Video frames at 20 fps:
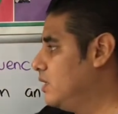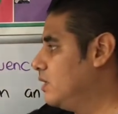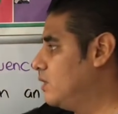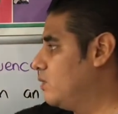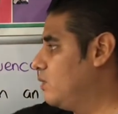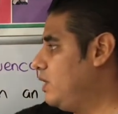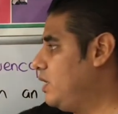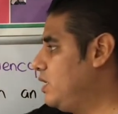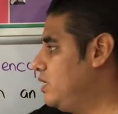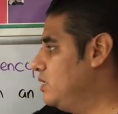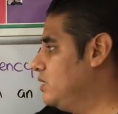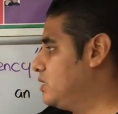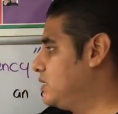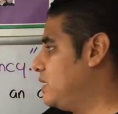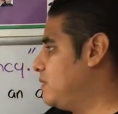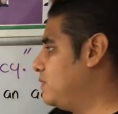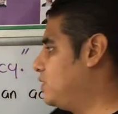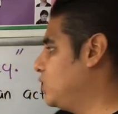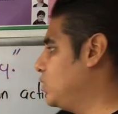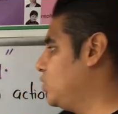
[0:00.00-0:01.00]
We use
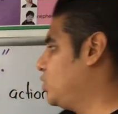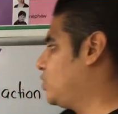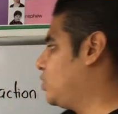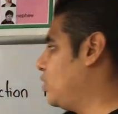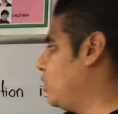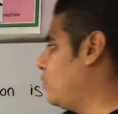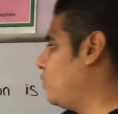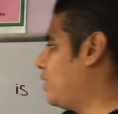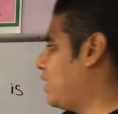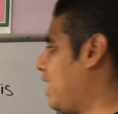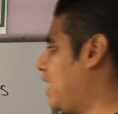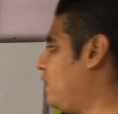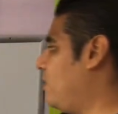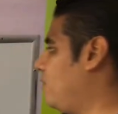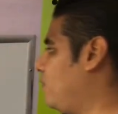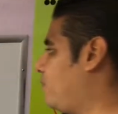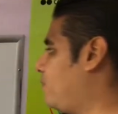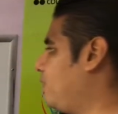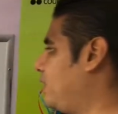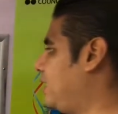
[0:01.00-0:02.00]
them to show how
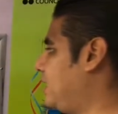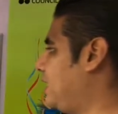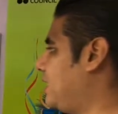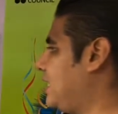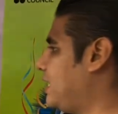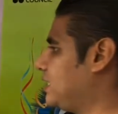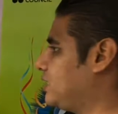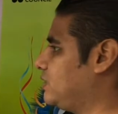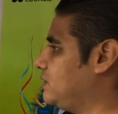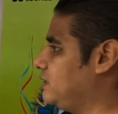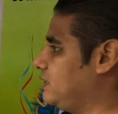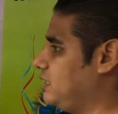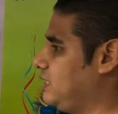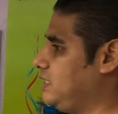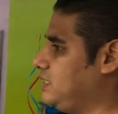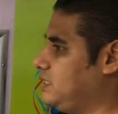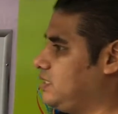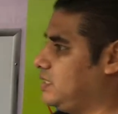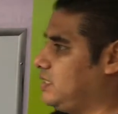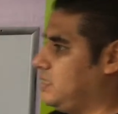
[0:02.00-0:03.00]
often an action
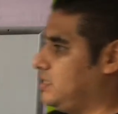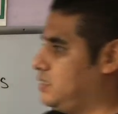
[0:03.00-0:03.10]
is